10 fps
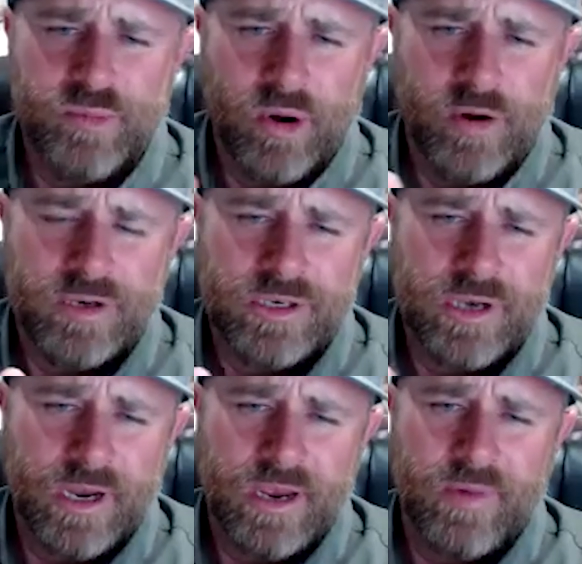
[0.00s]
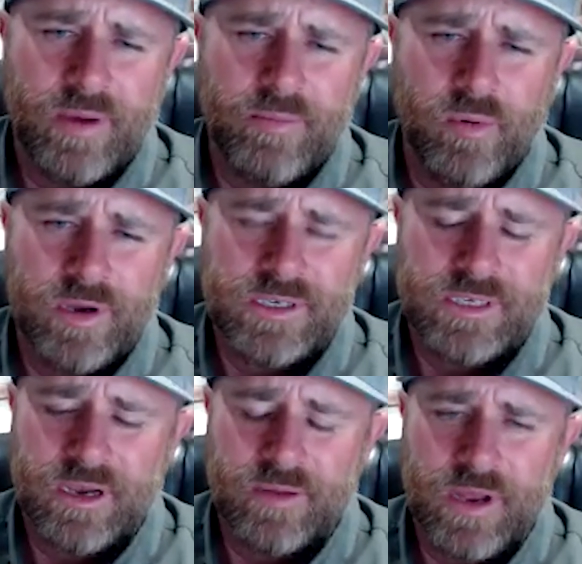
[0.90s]
we burnish. I get my boys
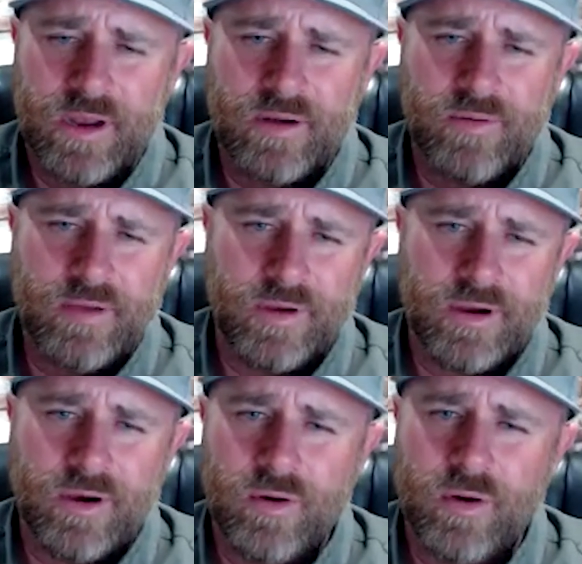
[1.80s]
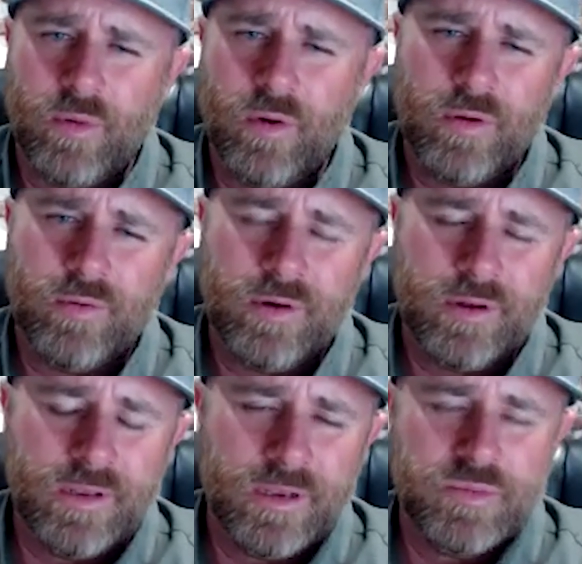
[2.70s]
to come down here. We have a cocoa bola
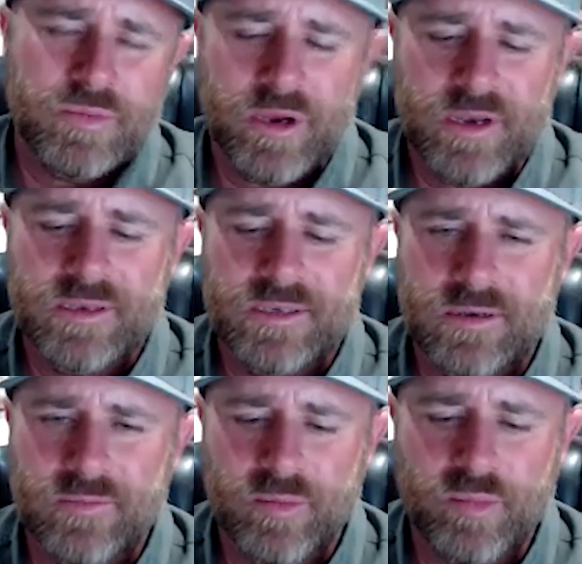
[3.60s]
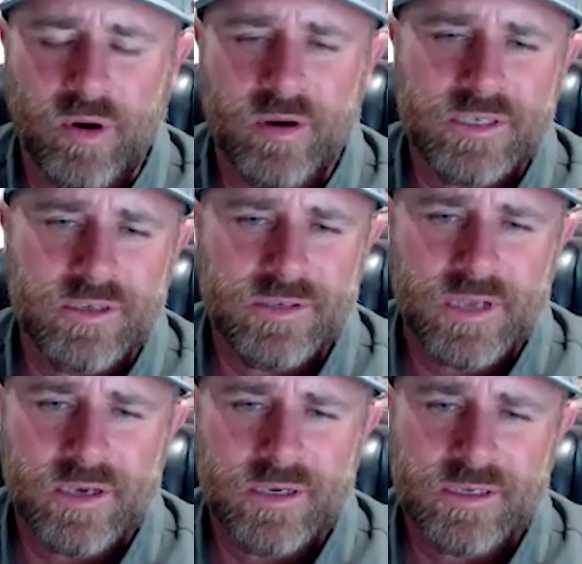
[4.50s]
wood that spins, and we burnish those
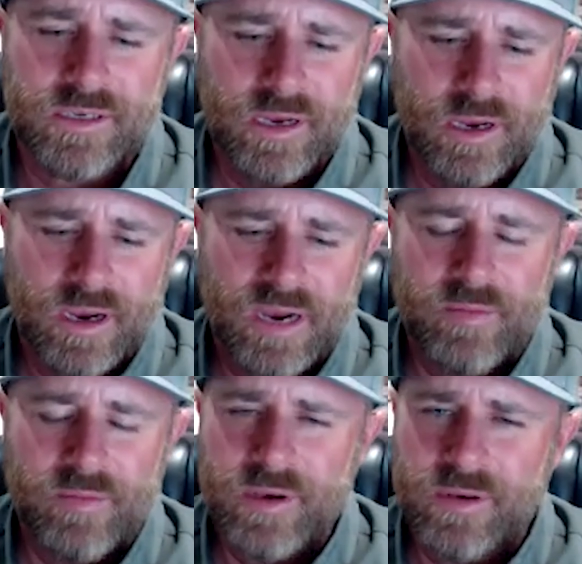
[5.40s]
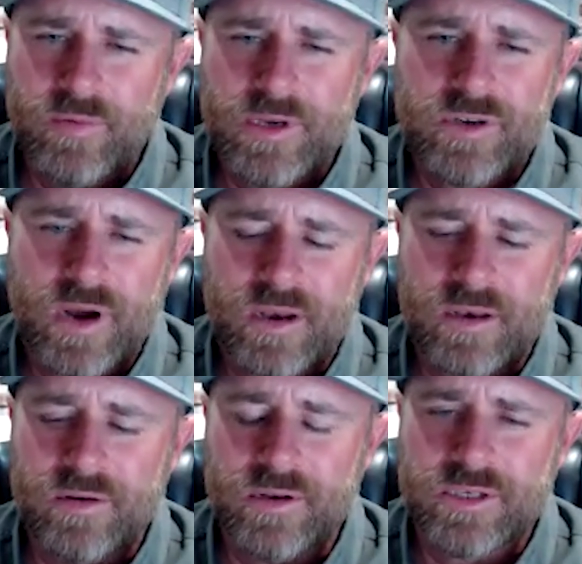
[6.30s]
edges. I mean, we try to
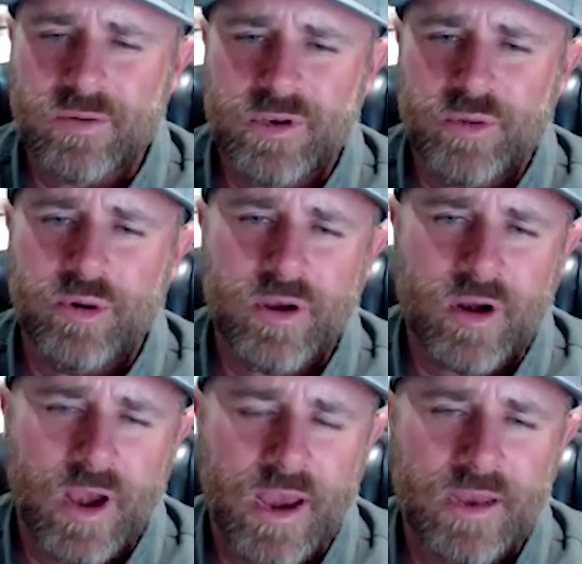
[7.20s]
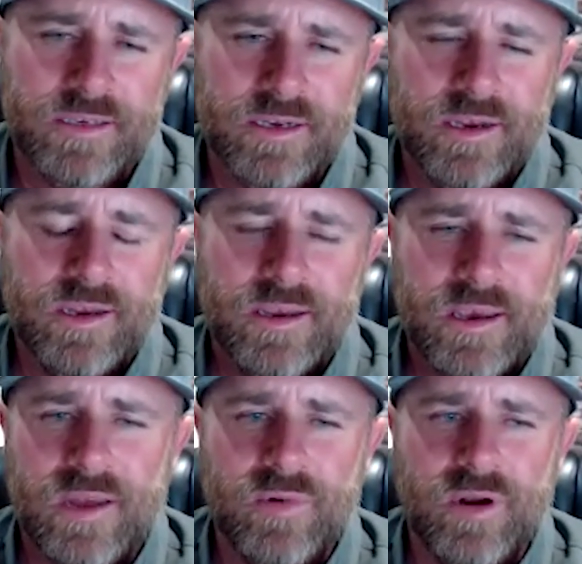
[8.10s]
do it so when you put your hands,
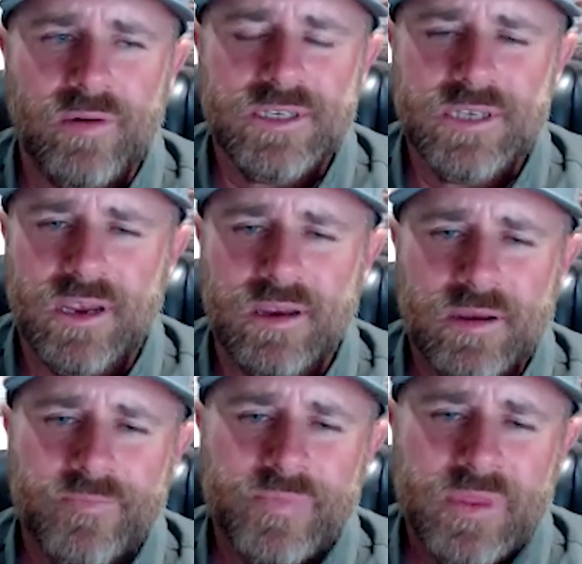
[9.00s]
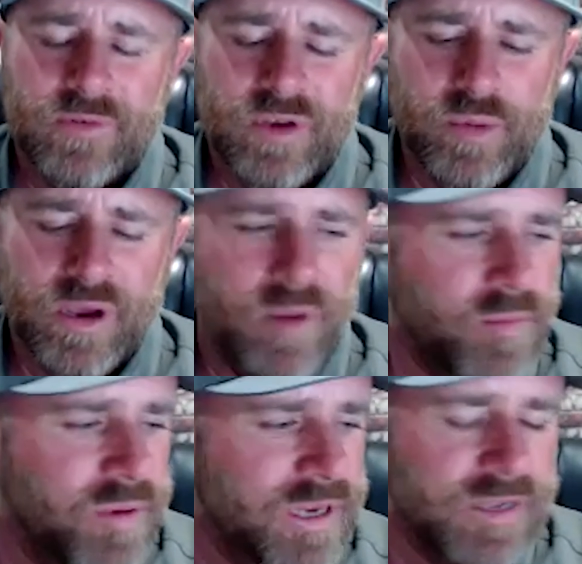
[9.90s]
Kent would always say, when you pick up
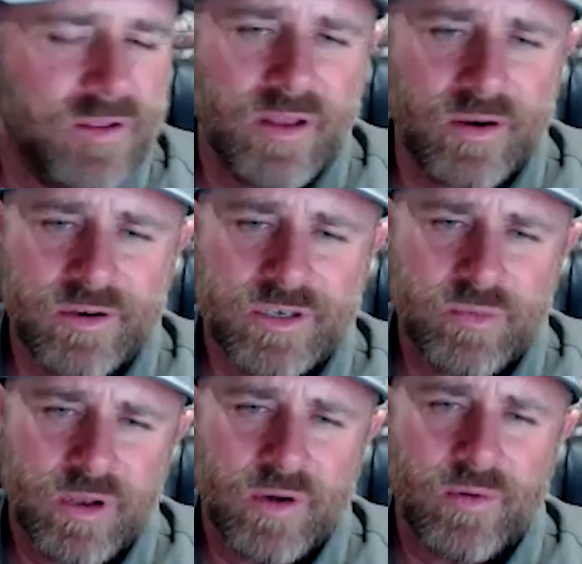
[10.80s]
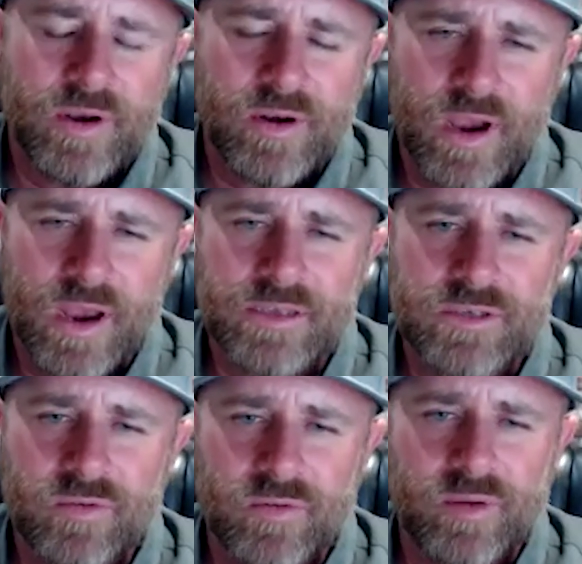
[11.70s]
a piece of leather, you should be able to run your hands
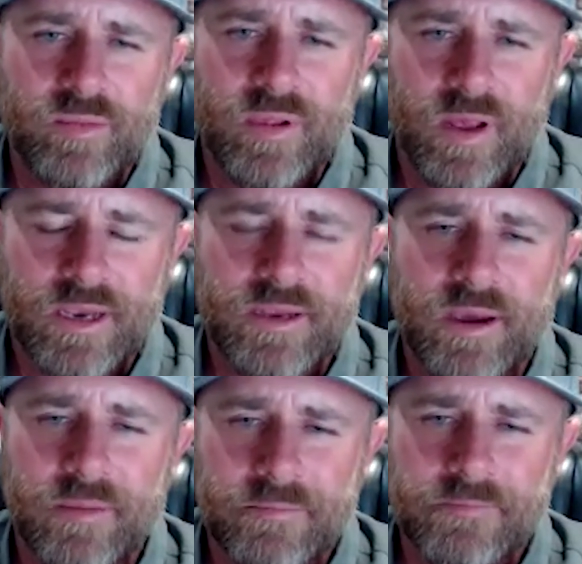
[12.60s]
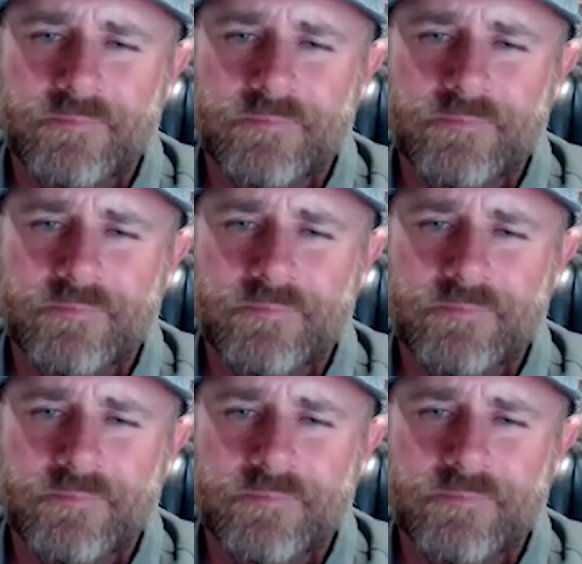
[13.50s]
over it and be like, yep,